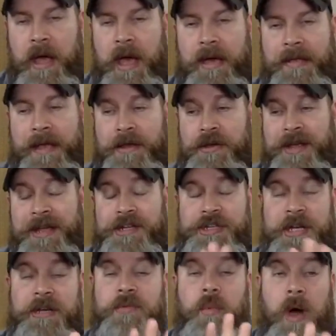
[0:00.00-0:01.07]
And then you get
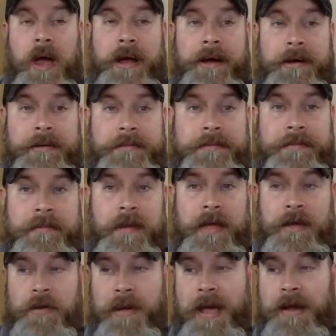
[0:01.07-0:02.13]
chicken wire,
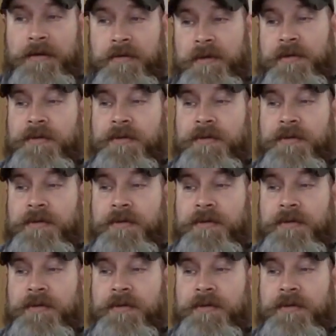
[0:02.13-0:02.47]
and you actually